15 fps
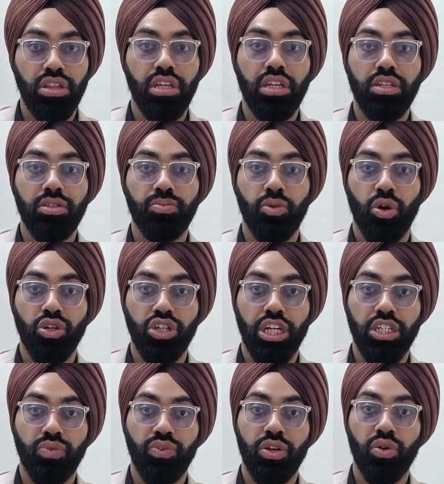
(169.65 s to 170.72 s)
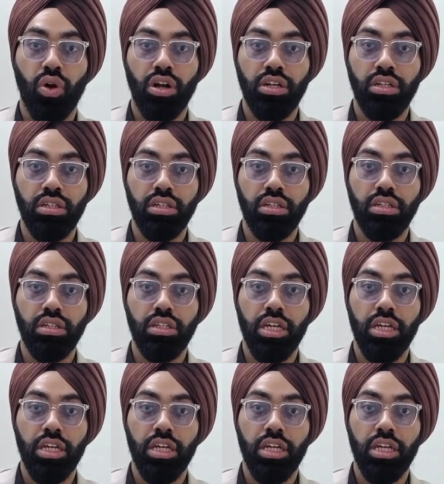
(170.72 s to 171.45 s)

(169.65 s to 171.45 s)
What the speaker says: these projects we're gonna